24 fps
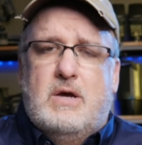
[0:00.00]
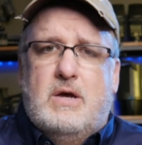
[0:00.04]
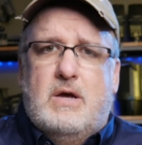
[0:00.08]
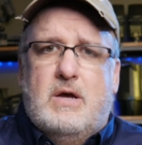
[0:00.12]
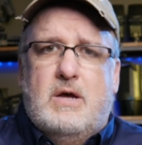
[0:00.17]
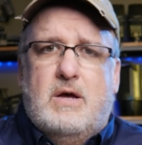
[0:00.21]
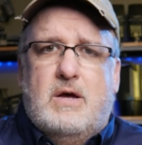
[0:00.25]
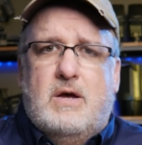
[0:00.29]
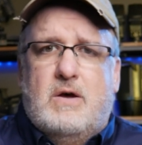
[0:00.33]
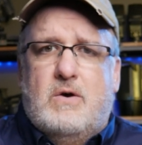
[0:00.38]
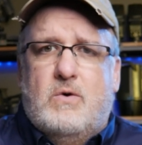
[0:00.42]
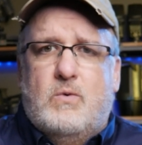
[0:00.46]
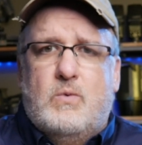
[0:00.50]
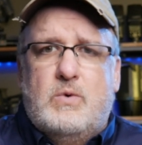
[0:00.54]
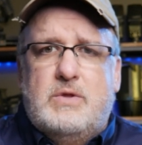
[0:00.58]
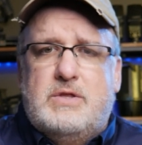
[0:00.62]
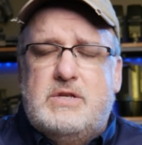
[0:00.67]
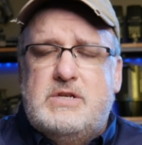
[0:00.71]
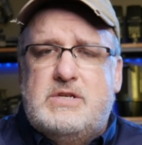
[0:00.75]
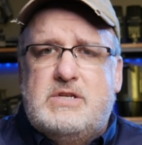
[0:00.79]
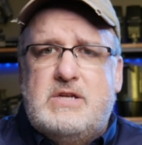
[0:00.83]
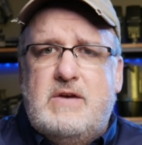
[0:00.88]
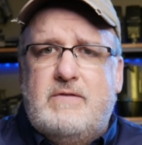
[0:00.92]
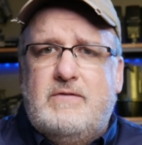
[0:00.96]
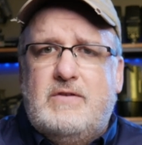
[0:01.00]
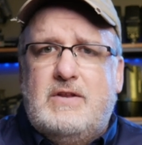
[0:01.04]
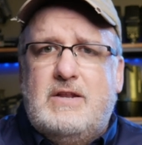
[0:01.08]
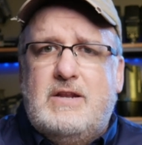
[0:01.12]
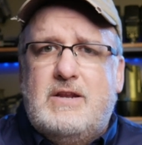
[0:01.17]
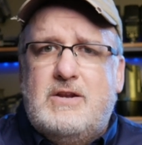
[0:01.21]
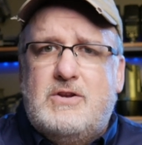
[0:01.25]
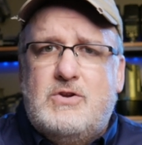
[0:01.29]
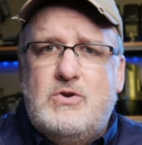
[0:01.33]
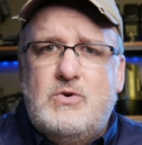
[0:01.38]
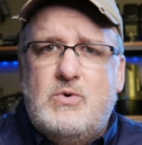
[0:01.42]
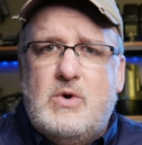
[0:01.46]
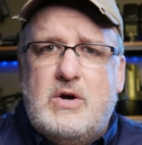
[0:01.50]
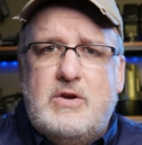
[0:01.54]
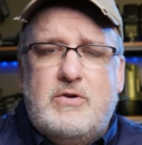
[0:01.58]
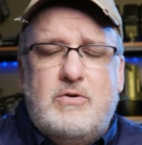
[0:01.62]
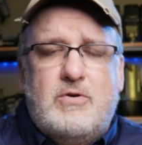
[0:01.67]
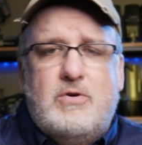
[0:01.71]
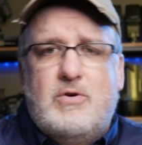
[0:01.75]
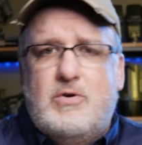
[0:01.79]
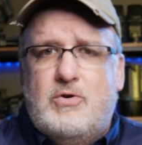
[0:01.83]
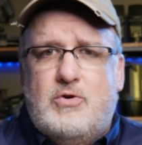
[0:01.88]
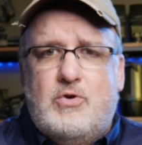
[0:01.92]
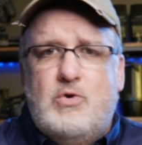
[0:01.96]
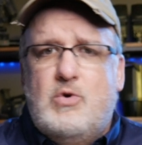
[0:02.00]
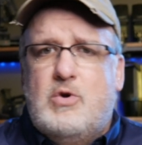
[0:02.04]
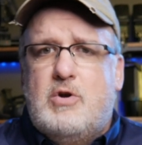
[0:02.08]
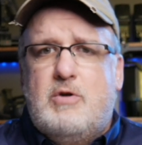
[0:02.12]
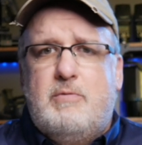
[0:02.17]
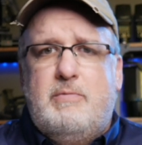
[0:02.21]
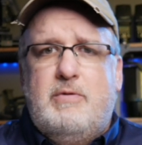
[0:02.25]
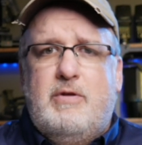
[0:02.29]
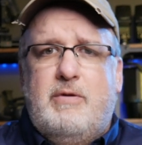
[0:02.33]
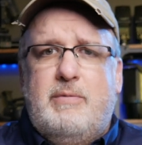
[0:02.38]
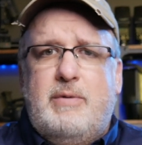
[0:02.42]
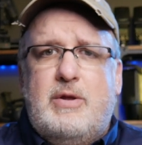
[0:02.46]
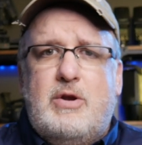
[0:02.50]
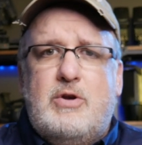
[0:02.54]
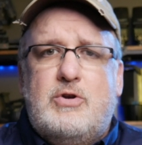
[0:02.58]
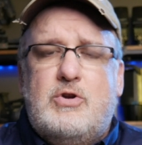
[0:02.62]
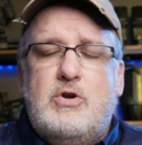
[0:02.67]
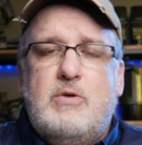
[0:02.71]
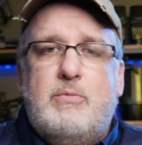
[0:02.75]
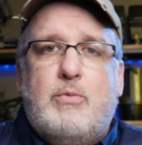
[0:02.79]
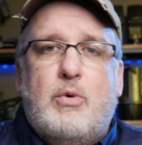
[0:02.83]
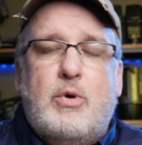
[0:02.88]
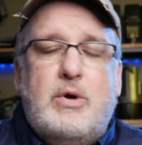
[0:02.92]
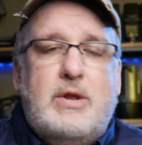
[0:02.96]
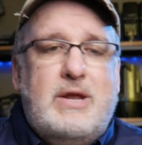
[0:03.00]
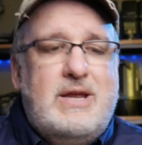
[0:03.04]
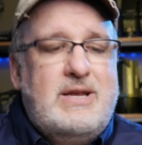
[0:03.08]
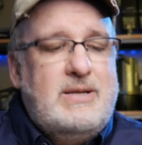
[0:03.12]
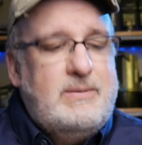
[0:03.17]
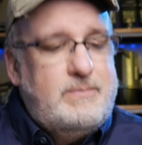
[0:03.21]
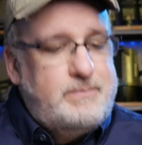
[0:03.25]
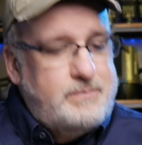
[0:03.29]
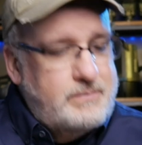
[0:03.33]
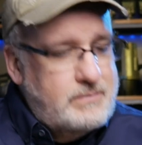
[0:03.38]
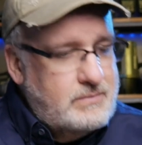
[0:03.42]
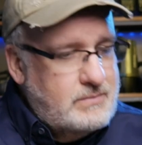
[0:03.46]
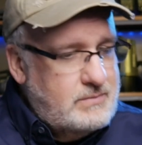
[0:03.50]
with a 70 to 200 or 200 millimeter 2.8?